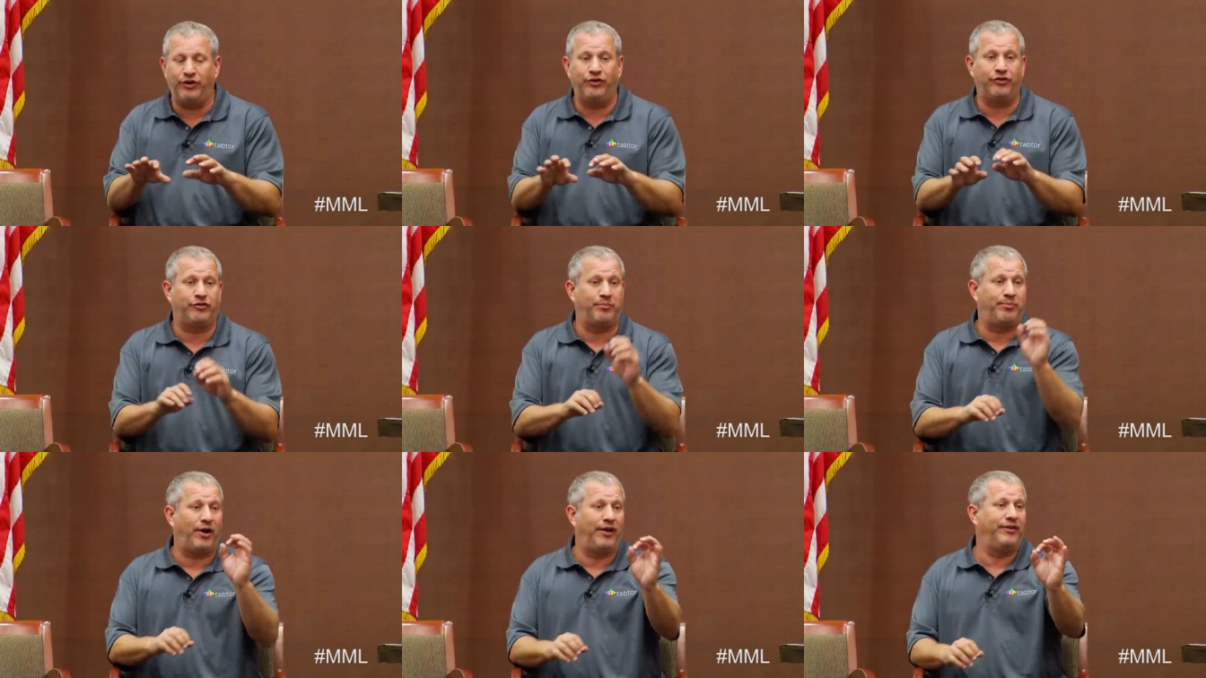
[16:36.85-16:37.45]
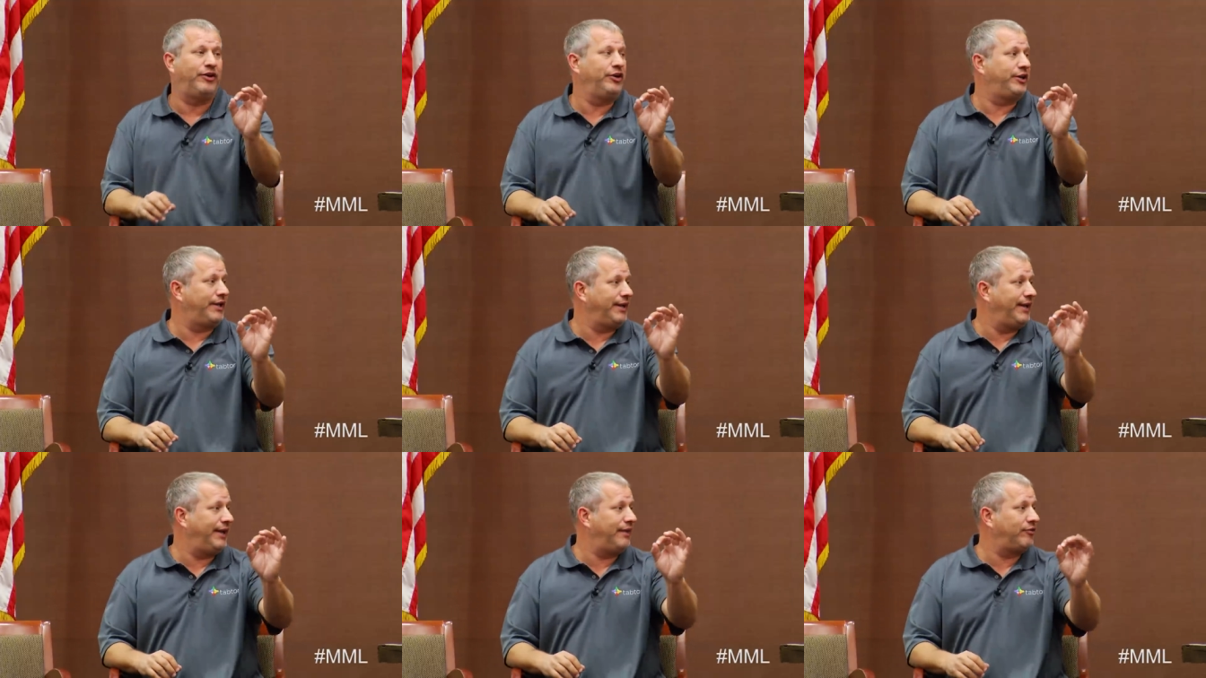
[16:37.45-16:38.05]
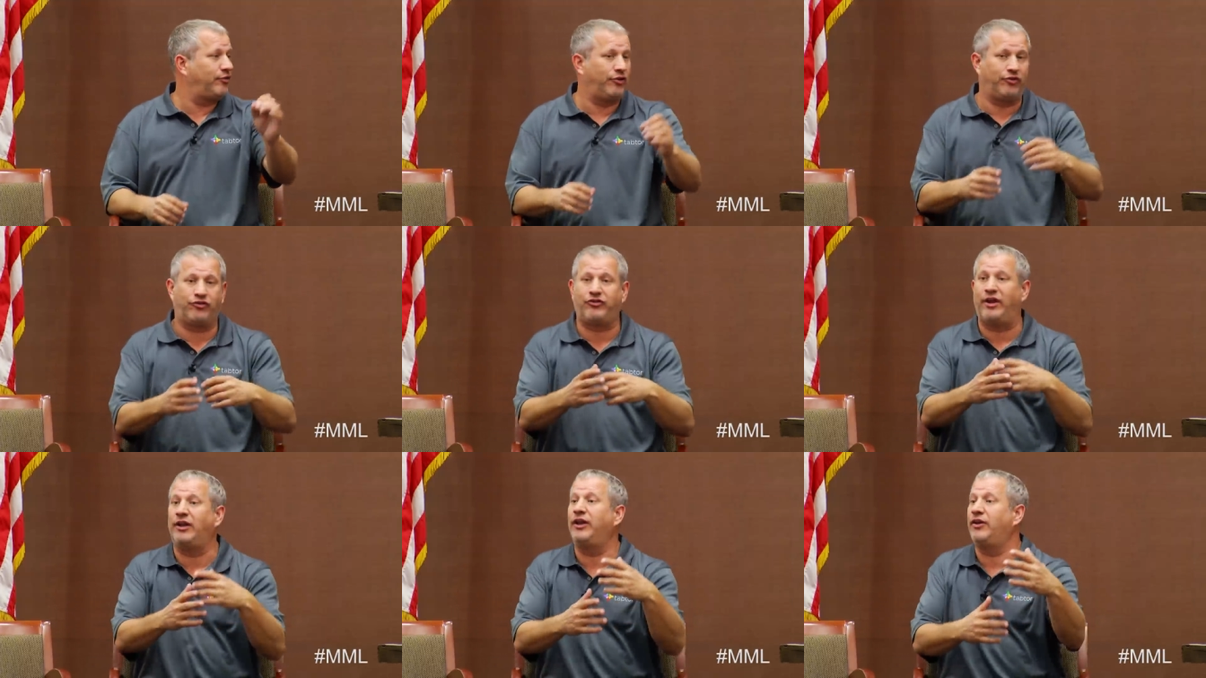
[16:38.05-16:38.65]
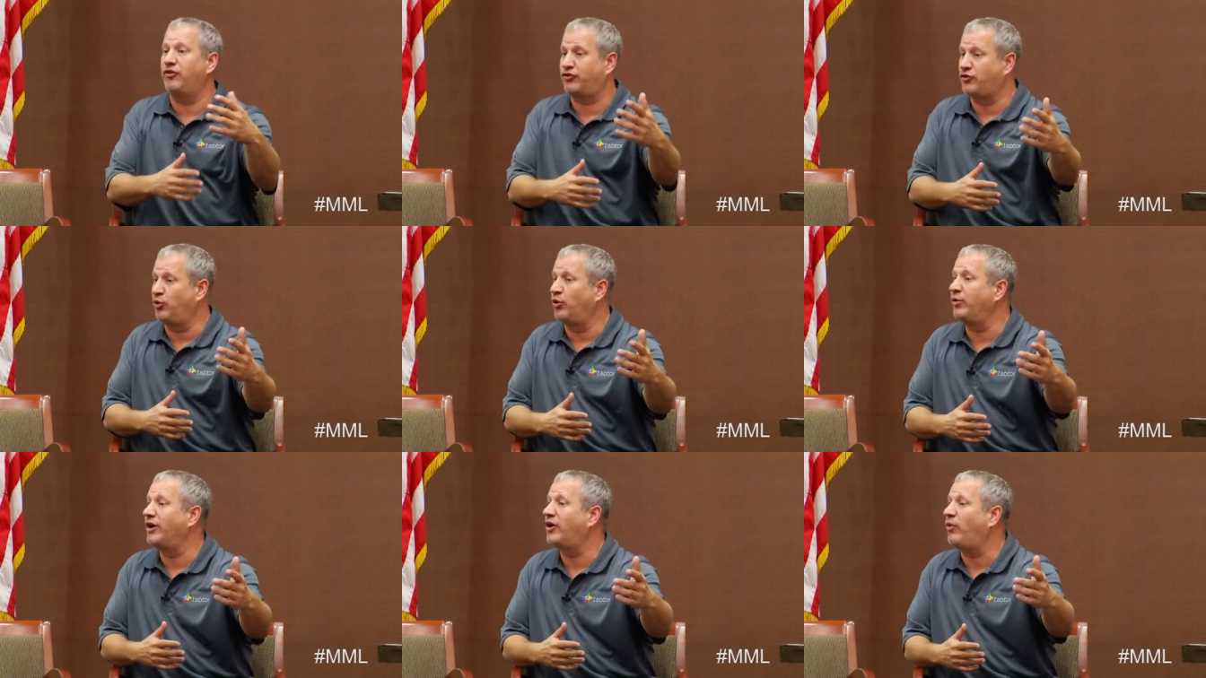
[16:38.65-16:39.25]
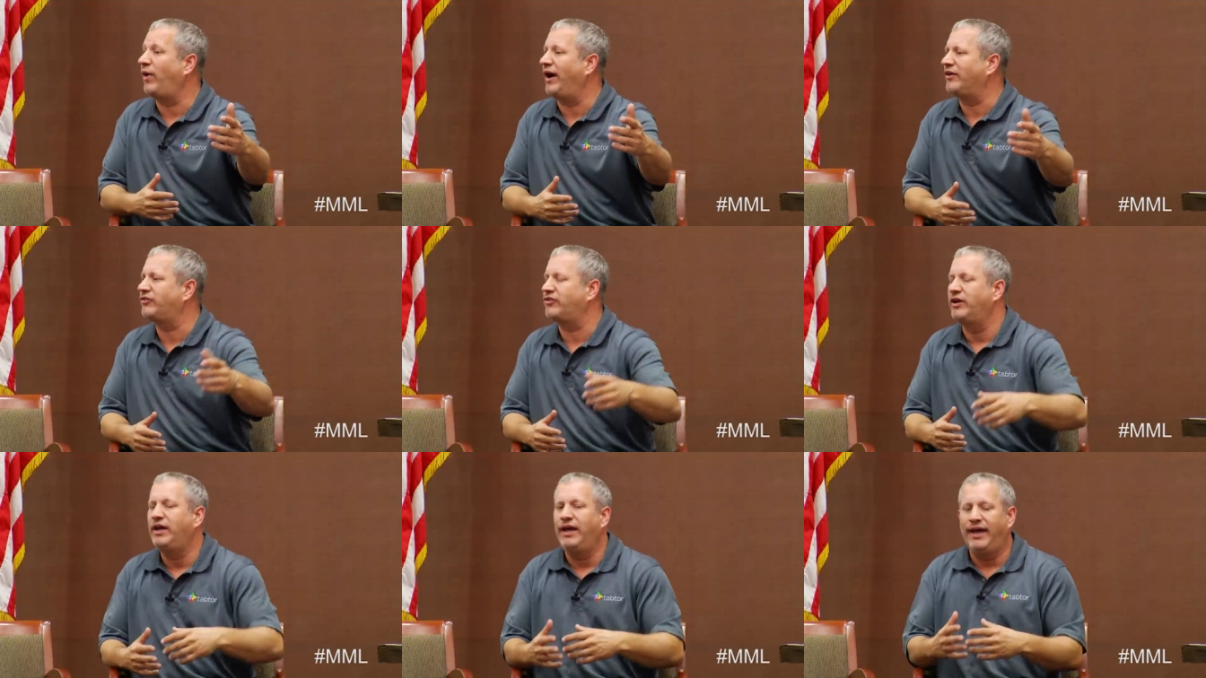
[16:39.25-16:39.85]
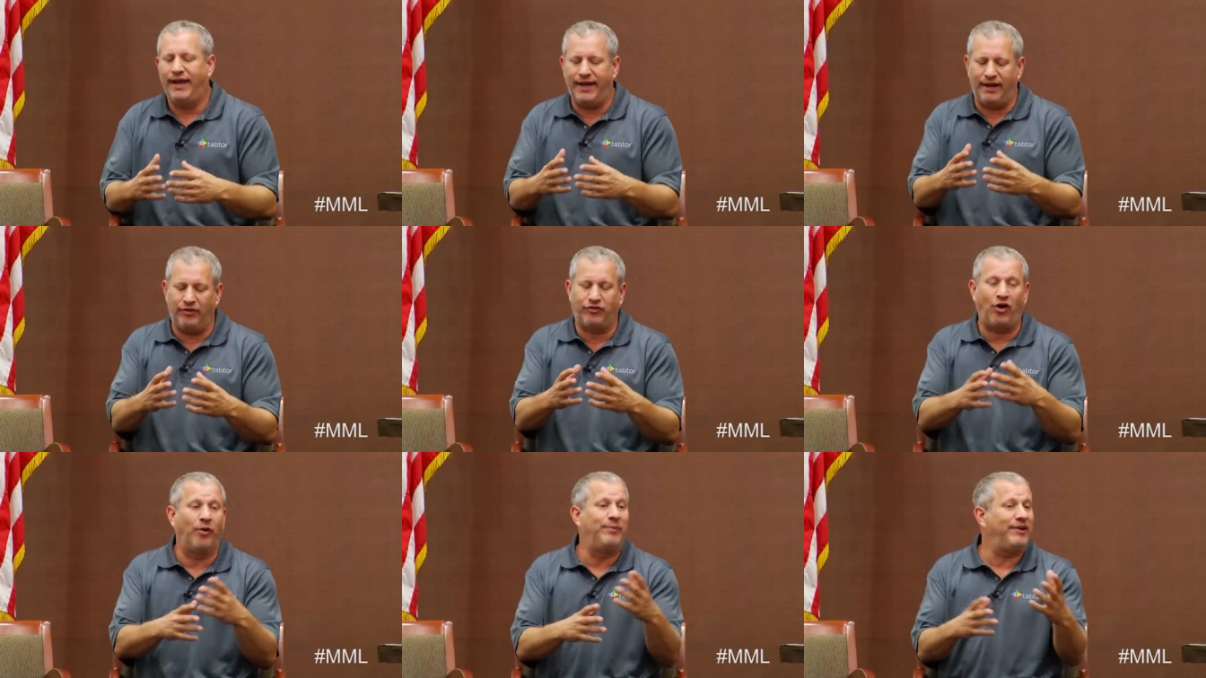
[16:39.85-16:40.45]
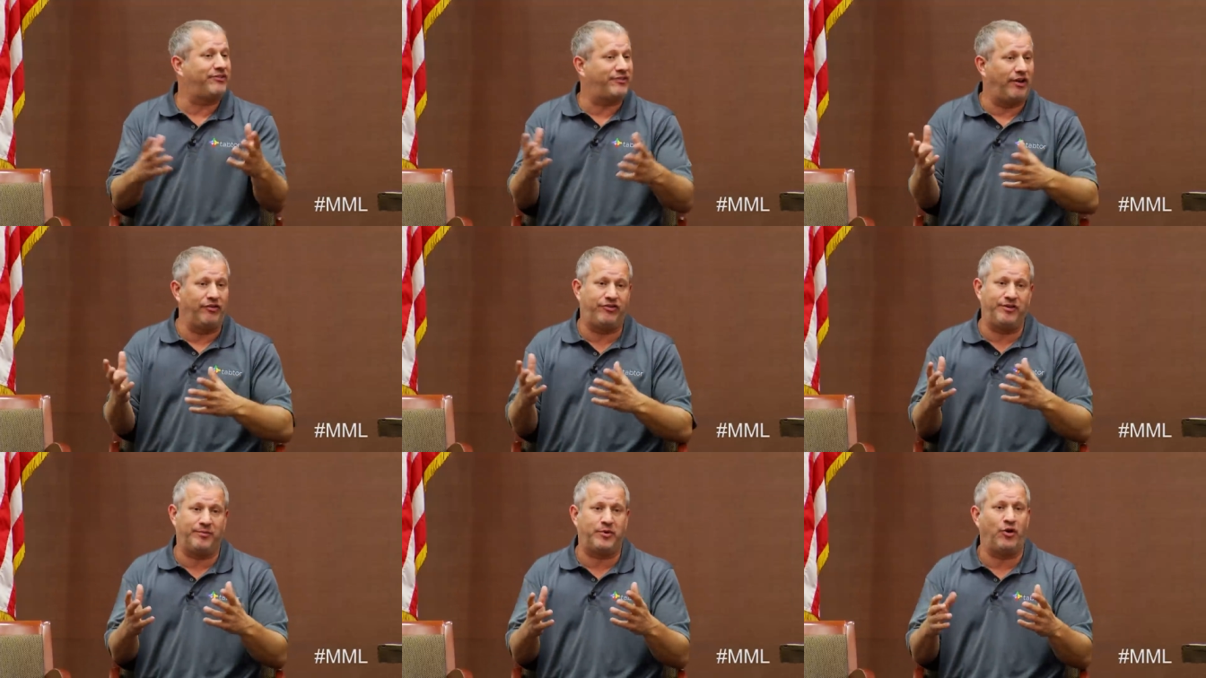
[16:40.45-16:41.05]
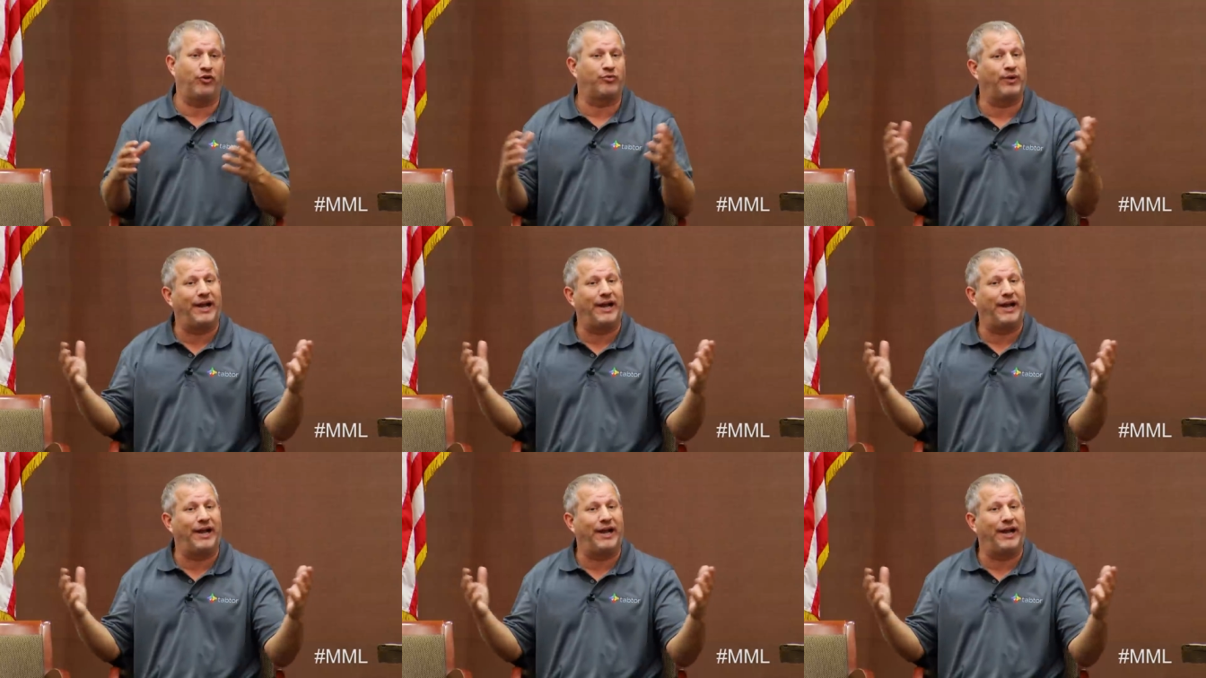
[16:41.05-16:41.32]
there's a button there you can hit to send in a school request, and it's all based on zip codes.